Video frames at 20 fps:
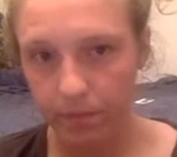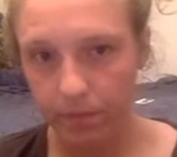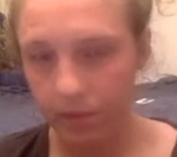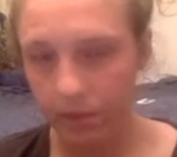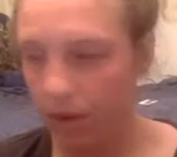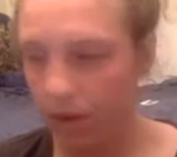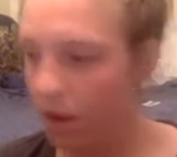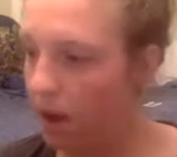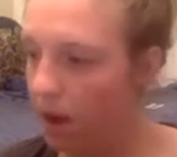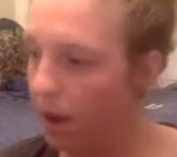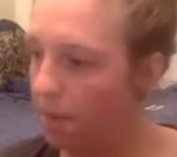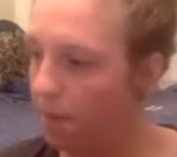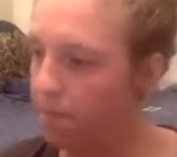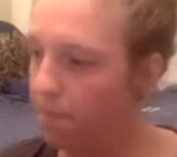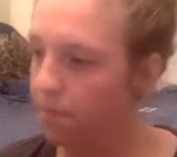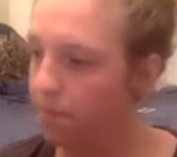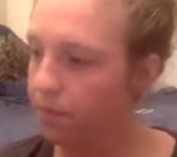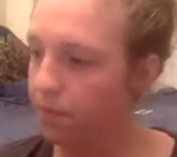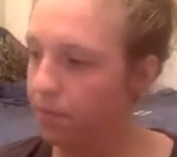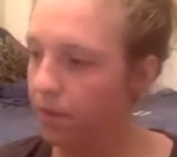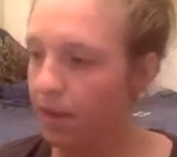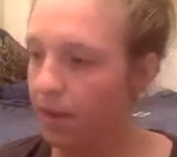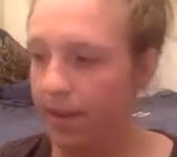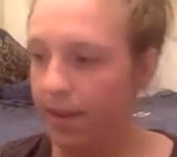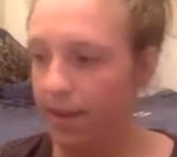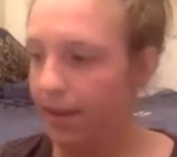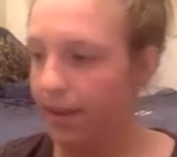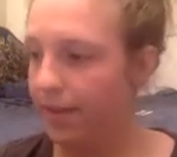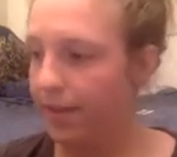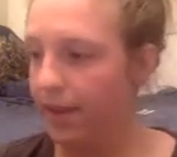Okay,
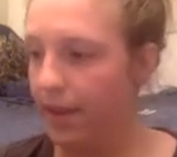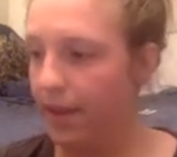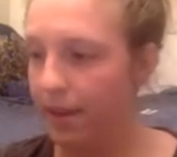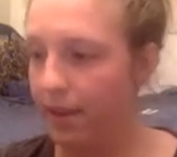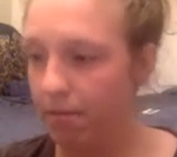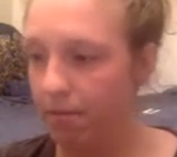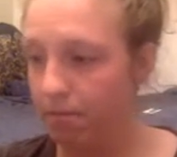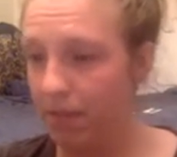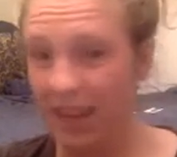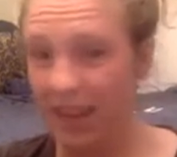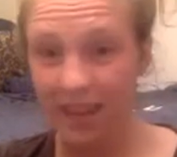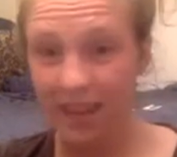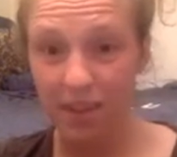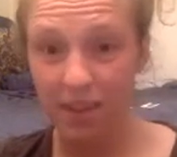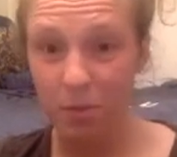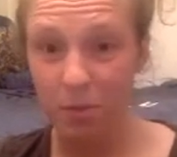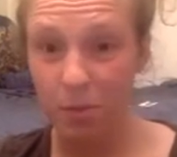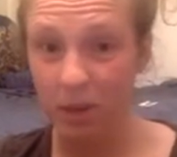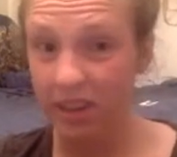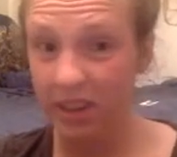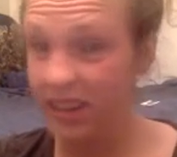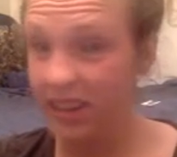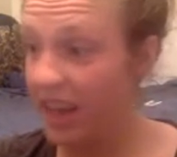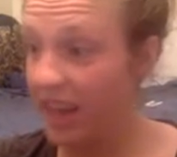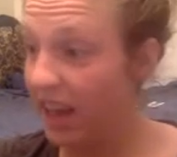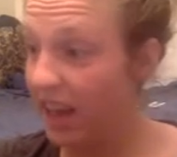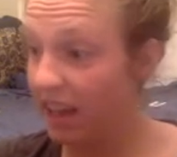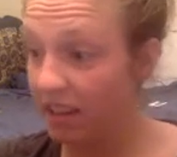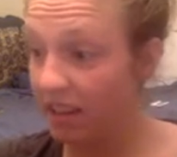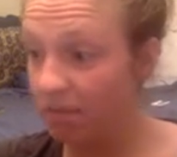and then at this point
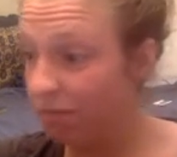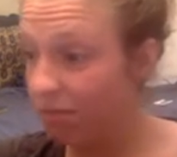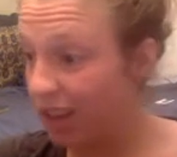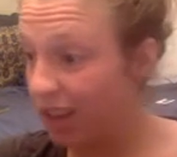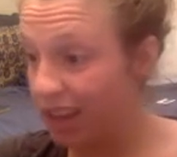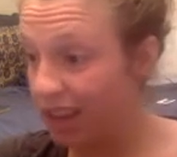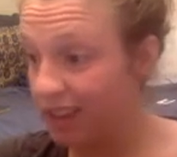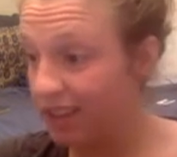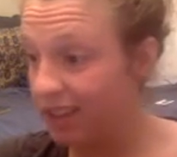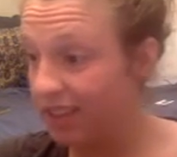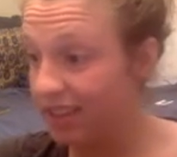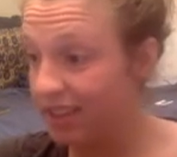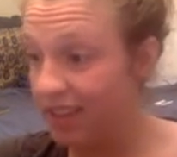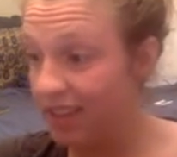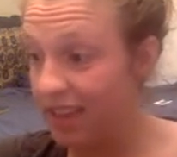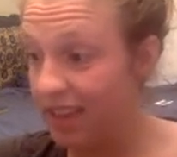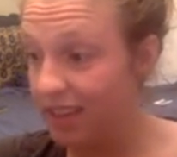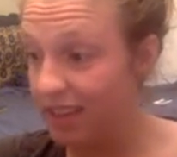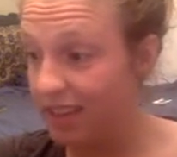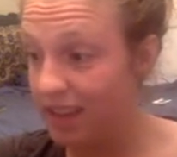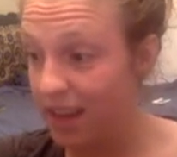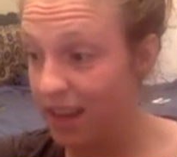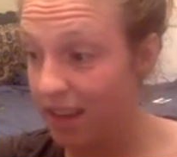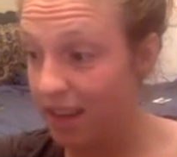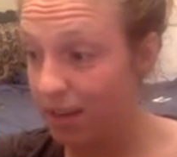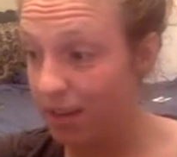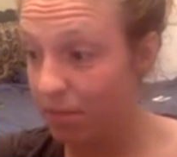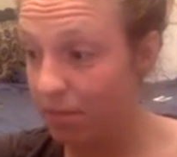10 kind of just stays 10.